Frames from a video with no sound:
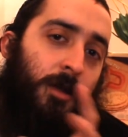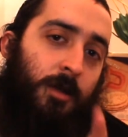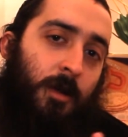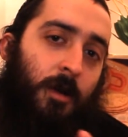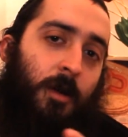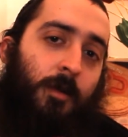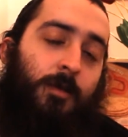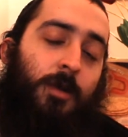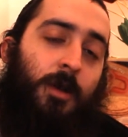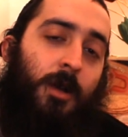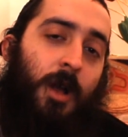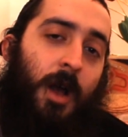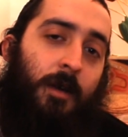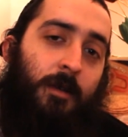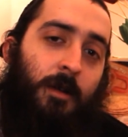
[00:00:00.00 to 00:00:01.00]
So I'm sure
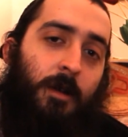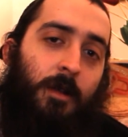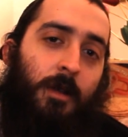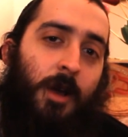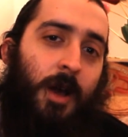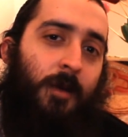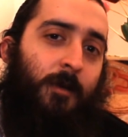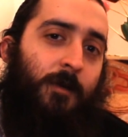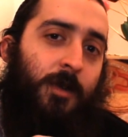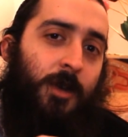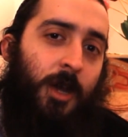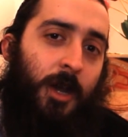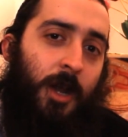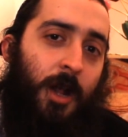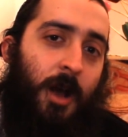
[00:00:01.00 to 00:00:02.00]
you'll have a good time if you
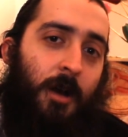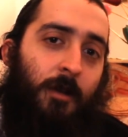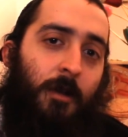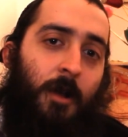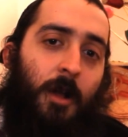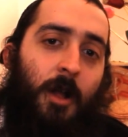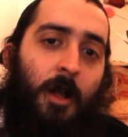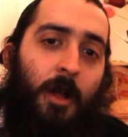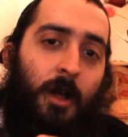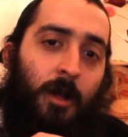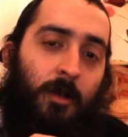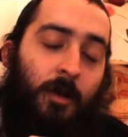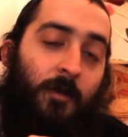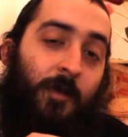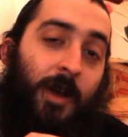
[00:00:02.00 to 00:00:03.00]
check it out.
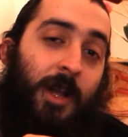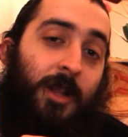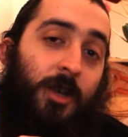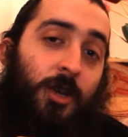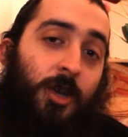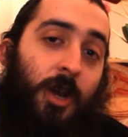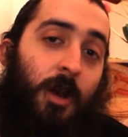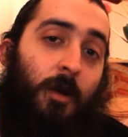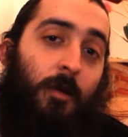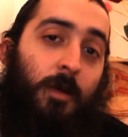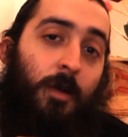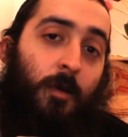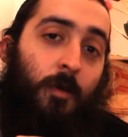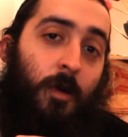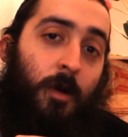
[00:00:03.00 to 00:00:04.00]
Don't forget to share it
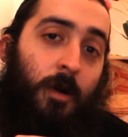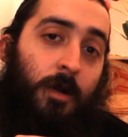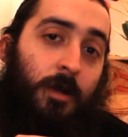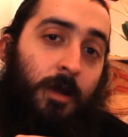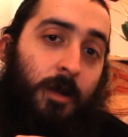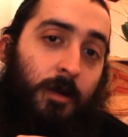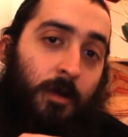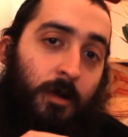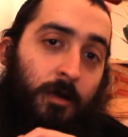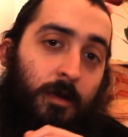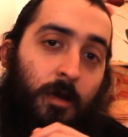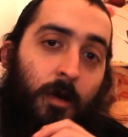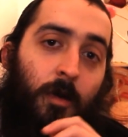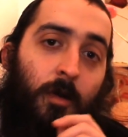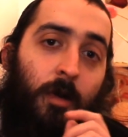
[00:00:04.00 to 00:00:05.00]
with the world. It's
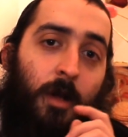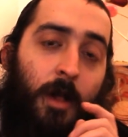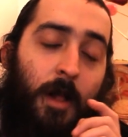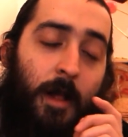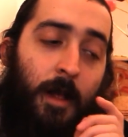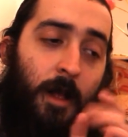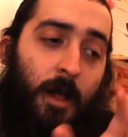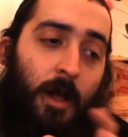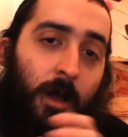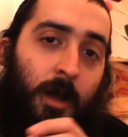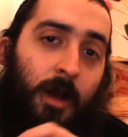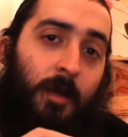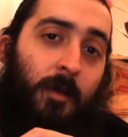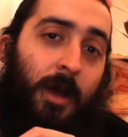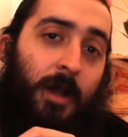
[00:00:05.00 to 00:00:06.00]
also uh,
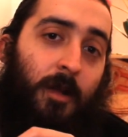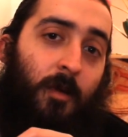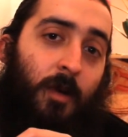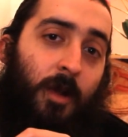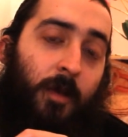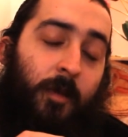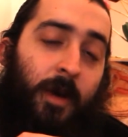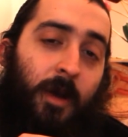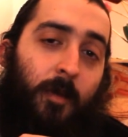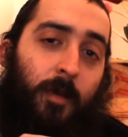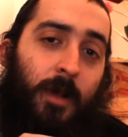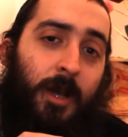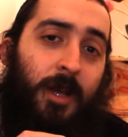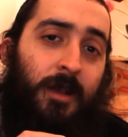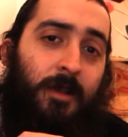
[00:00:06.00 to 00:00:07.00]
going to make the world a better
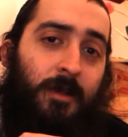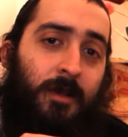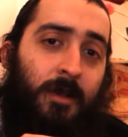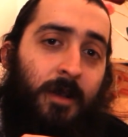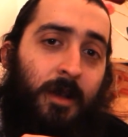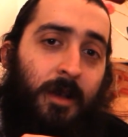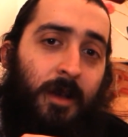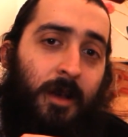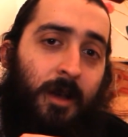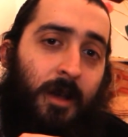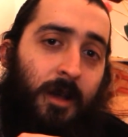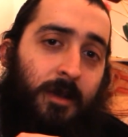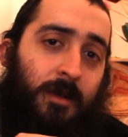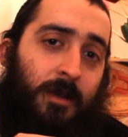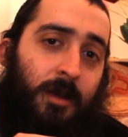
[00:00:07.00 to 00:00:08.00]
place.
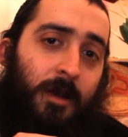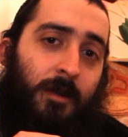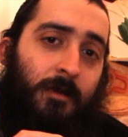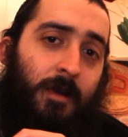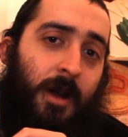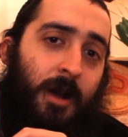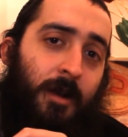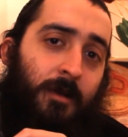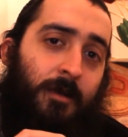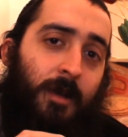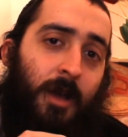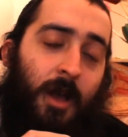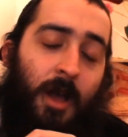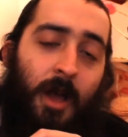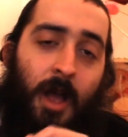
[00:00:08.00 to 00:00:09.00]
And see you around.
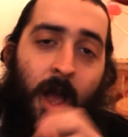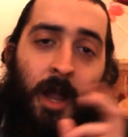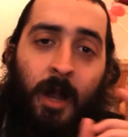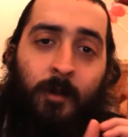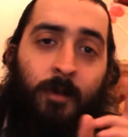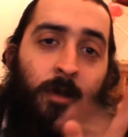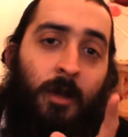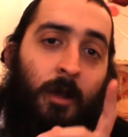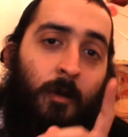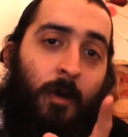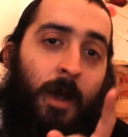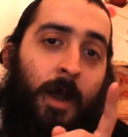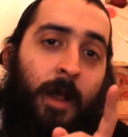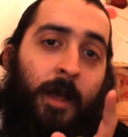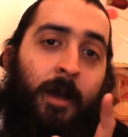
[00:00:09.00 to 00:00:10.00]
And I'm still
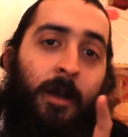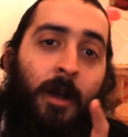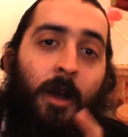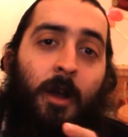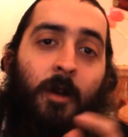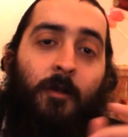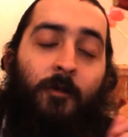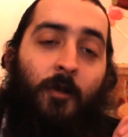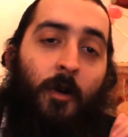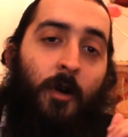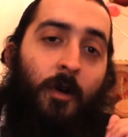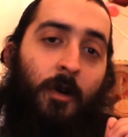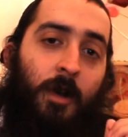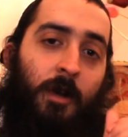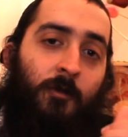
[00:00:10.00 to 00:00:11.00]
waiting
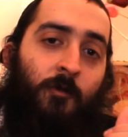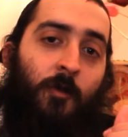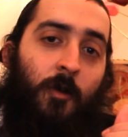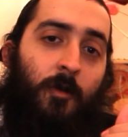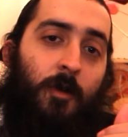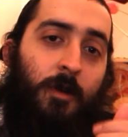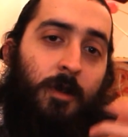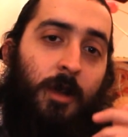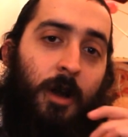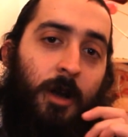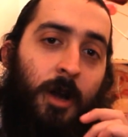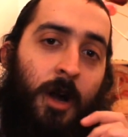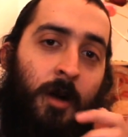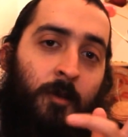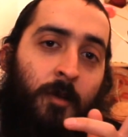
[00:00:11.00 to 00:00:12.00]
for
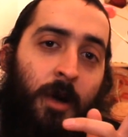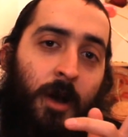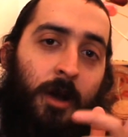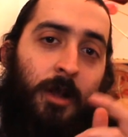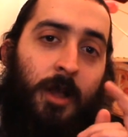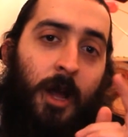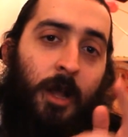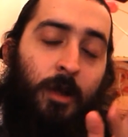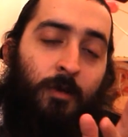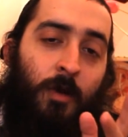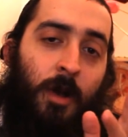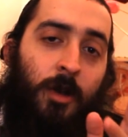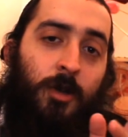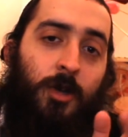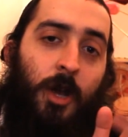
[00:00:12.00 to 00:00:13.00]
Infowars.com, Mark Dice,
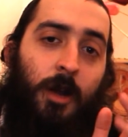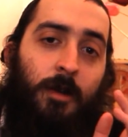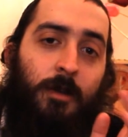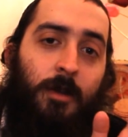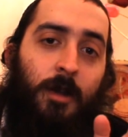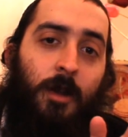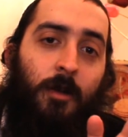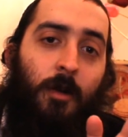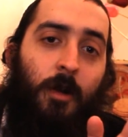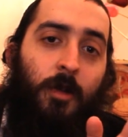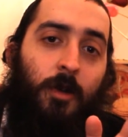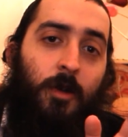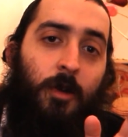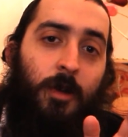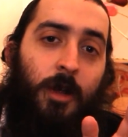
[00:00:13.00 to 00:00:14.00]
Ron Johnson, and all
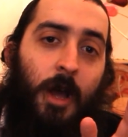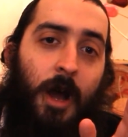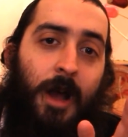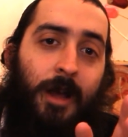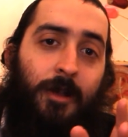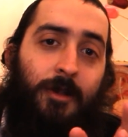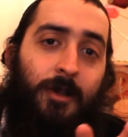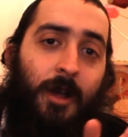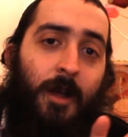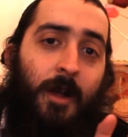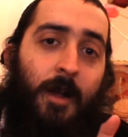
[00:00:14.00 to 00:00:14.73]
the good guys